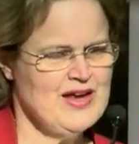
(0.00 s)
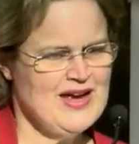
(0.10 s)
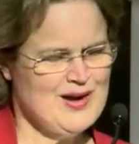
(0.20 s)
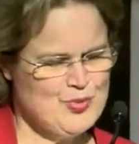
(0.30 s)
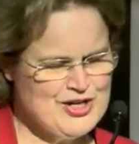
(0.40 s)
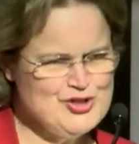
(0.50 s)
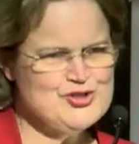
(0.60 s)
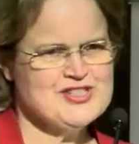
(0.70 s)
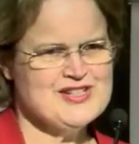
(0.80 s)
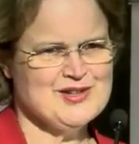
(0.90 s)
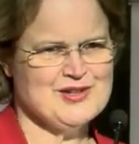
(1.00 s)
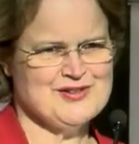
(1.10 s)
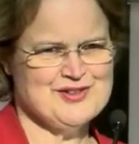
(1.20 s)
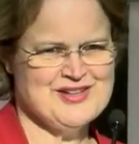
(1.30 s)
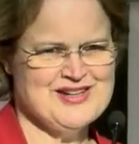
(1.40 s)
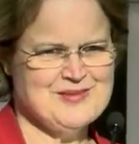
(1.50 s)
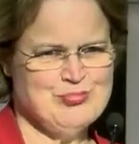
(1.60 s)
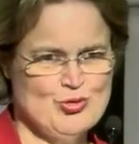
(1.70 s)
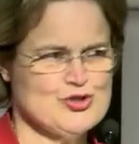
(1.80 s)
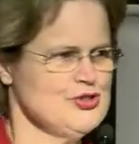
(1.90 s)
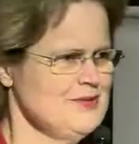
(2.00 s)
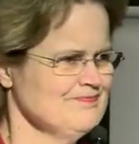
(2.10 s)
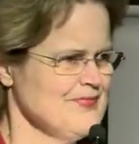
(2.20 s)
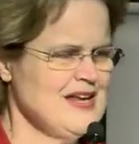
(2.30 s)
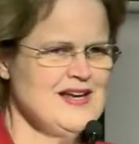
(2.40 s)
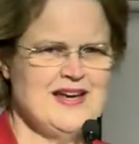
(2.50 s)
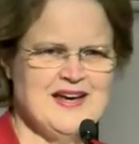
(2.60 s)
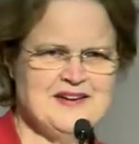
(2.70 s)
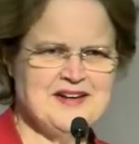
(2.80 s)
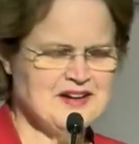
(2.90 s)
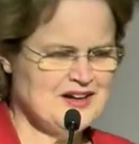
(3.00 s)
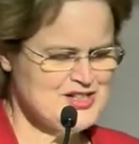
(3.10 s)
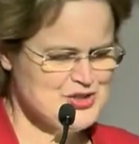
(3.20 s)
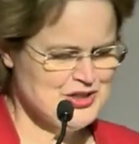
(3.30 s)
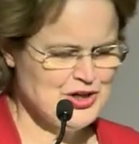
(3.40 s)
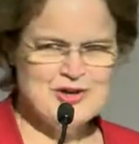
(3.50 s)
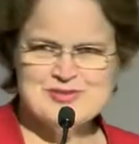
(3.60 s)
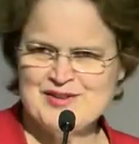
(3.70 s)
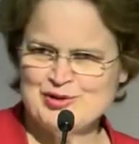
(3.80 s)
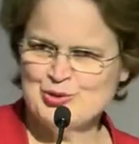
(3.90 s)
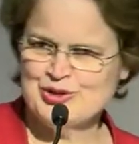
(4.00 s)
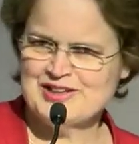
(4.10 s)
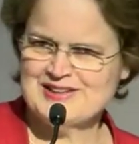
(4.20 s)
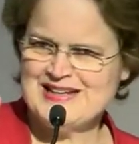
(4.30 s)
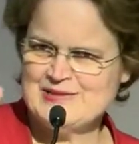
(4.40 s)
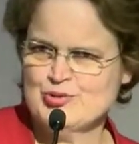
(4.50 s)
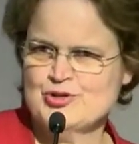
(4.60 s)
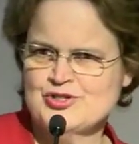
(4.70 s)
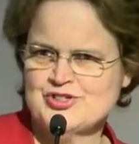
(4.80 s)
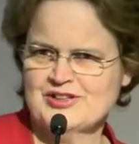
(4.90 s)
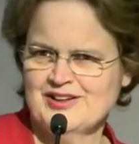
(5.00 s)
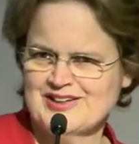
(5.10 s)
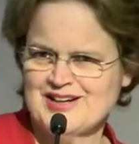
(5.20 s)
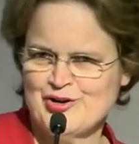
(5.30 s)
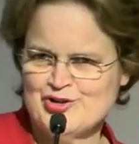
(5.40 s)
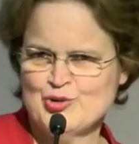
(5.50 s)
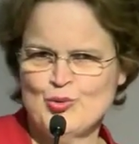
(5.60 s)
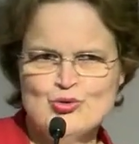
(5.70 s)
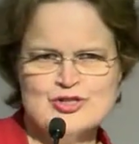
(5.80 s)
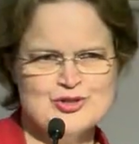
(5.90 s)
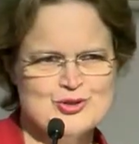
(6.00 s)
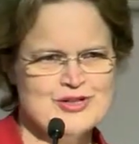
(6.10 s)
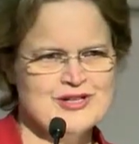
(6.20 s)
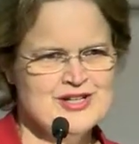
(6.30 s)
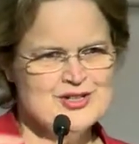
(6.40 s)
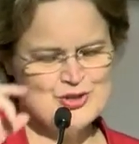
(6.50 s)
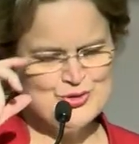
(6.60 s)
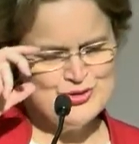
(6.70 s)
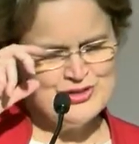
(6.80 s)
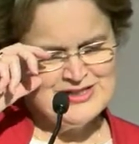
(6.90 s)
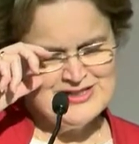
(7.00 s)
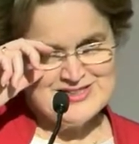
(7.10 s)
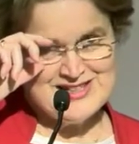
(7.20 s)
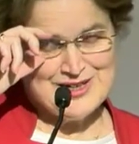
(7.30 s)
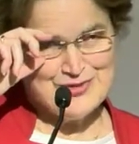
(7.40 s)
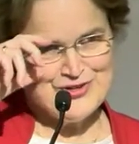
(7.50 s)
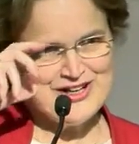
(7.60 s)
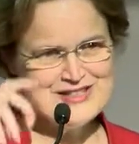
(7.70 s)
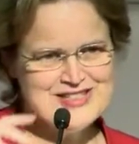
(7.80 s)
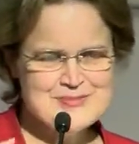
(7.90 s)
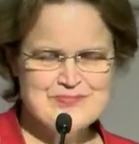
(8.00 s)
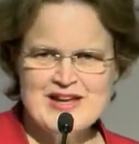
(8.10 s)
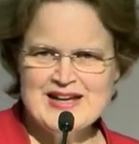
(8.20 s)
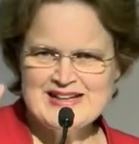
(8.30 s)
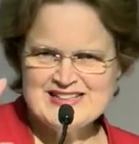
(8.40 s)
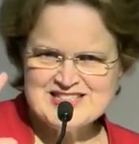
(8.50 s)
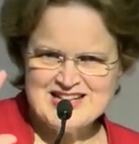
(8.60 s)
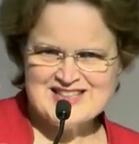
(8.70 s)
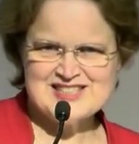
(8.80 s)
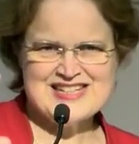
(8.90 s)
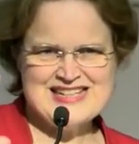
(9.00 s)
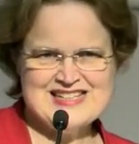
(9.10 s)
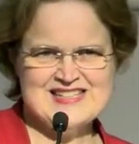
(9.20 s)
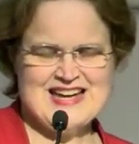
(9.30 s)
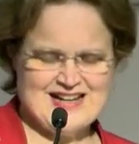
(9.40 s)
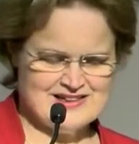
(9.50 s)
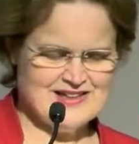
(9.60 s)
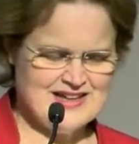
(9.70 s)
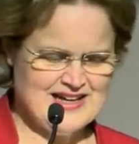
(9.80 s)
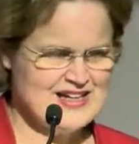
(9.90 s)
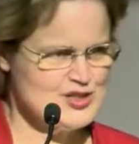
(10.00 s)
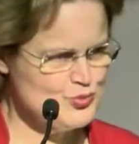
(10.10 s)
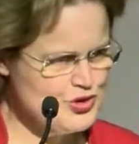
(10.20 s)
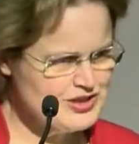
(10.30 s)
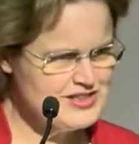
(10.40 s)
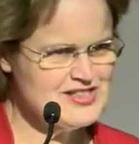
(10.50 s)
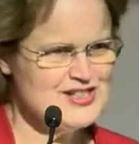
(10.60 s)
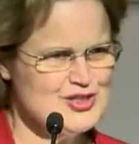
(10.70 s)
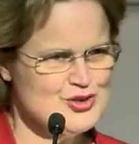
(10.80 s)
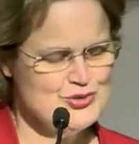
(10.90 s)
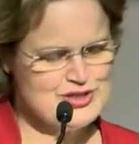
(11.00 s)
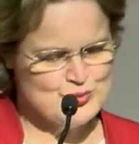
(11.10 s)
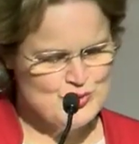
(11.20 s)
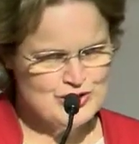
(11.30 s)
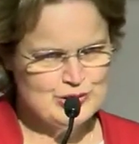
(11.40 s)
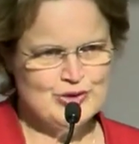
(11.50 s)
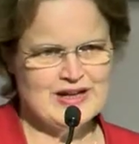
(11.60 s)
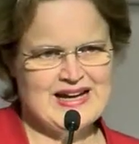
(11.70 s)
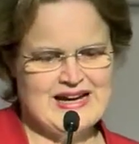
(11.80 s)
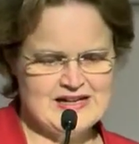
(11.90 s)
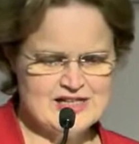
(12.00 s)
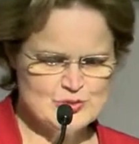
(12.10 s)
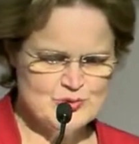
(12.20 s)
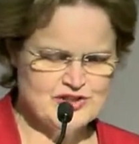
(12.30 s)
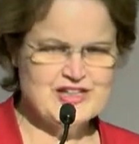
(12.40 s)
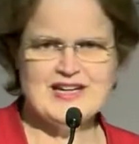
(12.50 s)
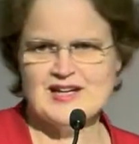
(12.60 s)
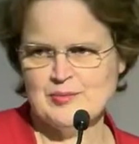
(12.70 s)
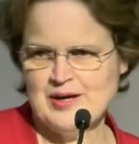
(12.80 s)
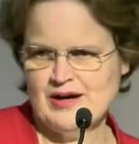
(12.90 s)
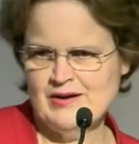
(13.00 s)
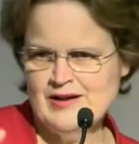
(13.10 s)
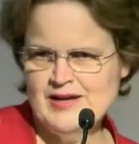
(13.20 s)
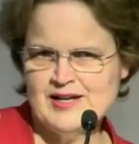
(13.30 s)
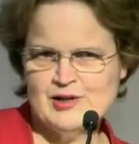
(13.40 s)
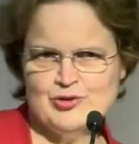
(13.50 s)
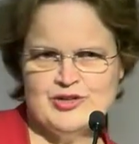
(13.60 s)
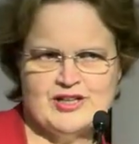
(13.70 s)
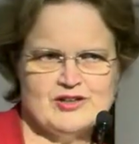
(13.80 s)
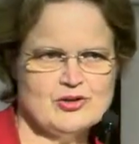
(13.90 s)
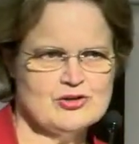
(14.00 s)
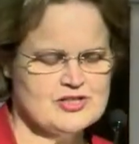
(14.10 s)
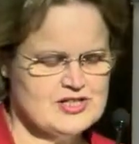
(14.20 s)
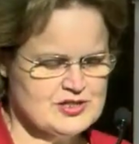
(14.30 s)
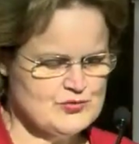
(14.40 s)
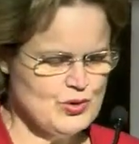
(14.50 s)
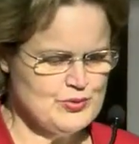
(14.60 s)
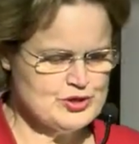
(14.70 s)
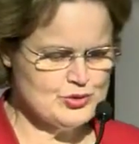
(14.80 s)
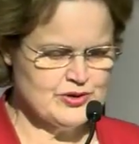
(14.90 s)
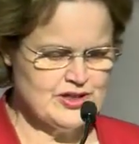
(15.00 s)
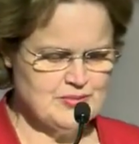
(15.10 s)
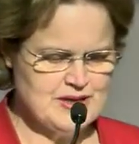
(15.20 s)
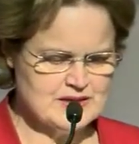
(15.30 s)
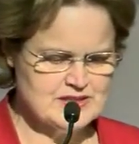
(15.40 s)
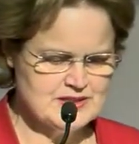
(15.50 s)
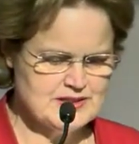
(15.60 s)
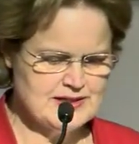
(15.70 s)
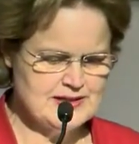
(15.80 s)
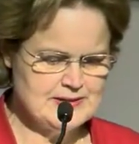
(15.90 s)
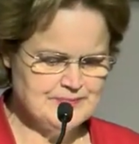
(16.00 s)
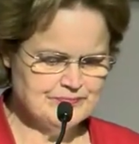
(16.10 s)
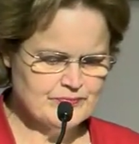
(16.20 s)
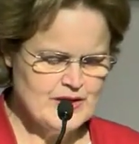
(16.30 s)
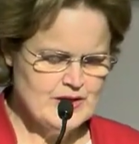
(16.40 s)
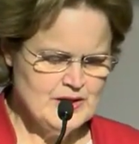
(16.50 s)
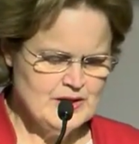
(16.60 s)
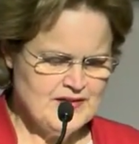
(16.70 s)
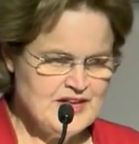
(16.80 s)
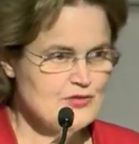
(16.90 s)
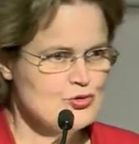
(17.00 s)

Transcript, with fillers: And when you see the portrait, and I certainly hope to have a look at it in person, I encourage you all to do it too, take your friends, it does exactly that. It's worth listening to, it's worth looking at, it's worth thinking about, including in the context of what we're talking about today. And then,